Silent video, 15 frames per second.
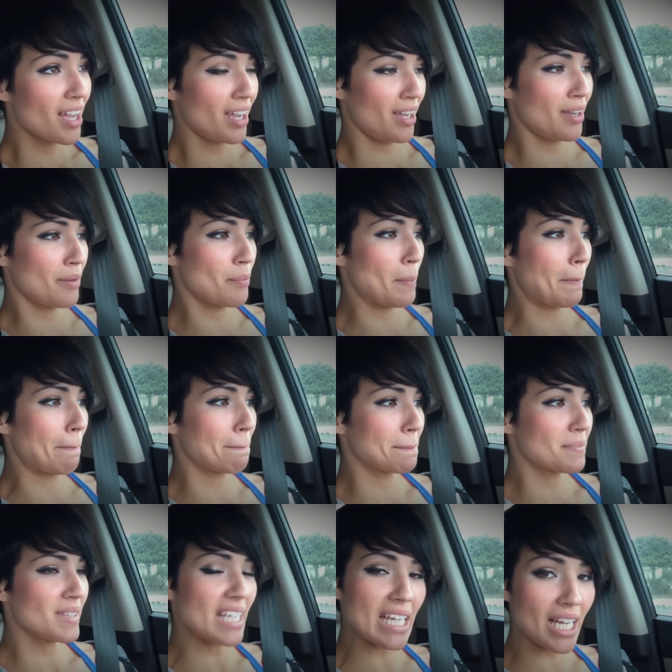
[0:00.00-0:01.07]
um,
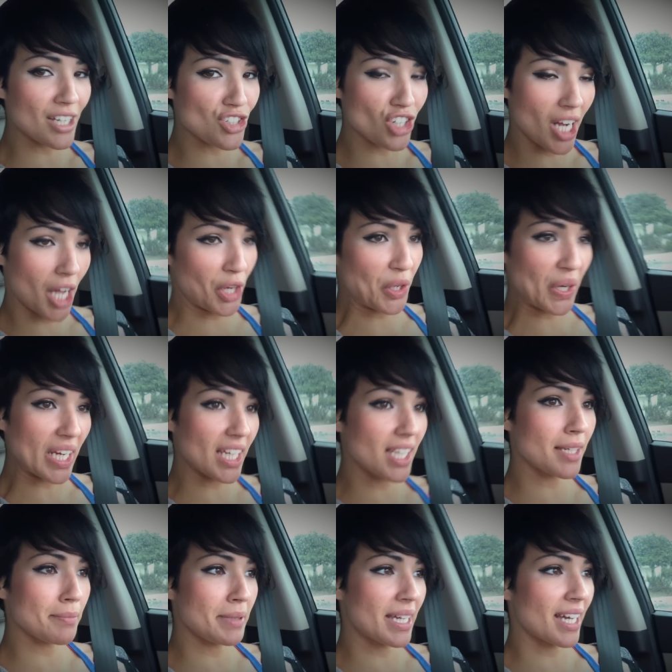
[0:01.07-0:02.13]
eat because you're hungry,
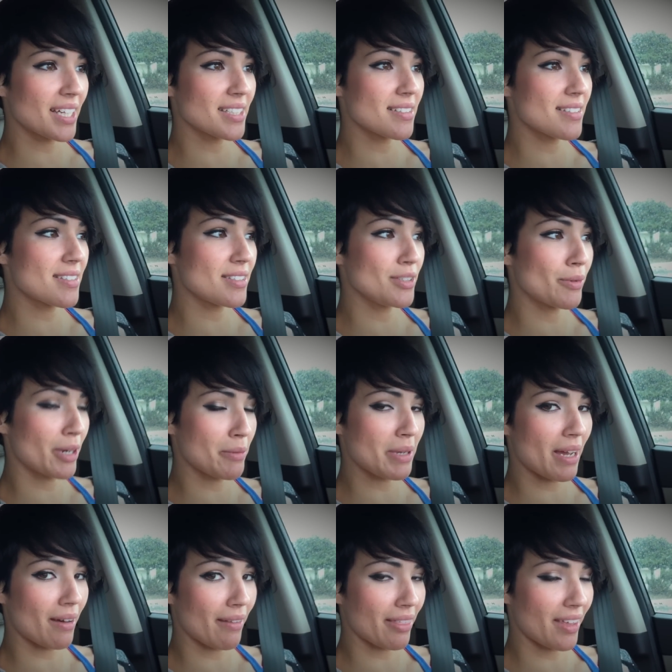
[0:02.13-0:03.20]
eat because you want to be
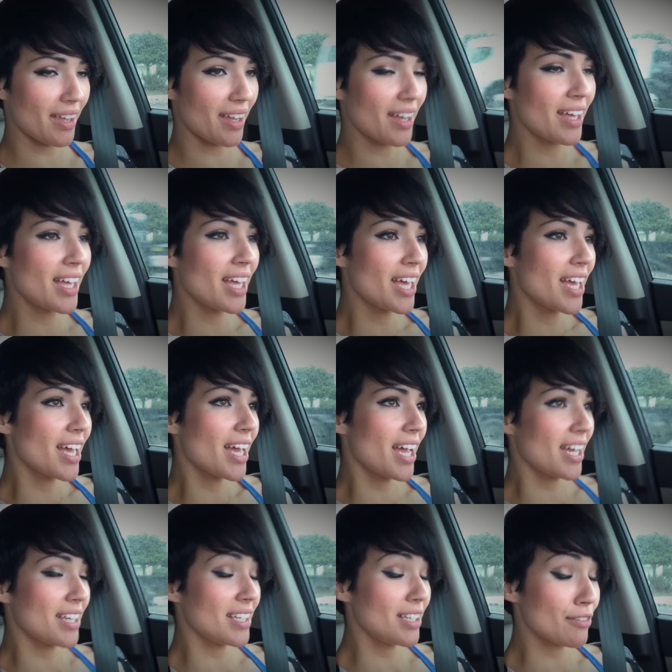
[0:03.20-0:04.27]
healthy,
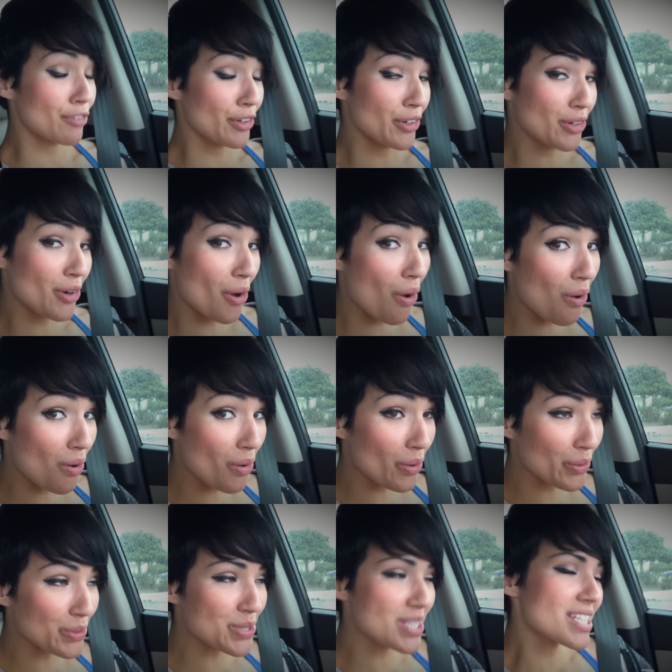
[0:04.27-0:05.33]
and eat for your
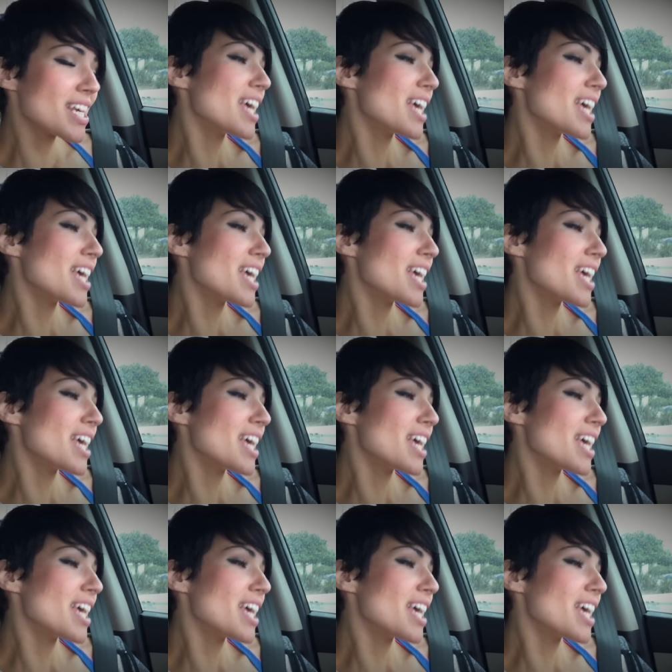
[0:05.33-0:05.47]
goals.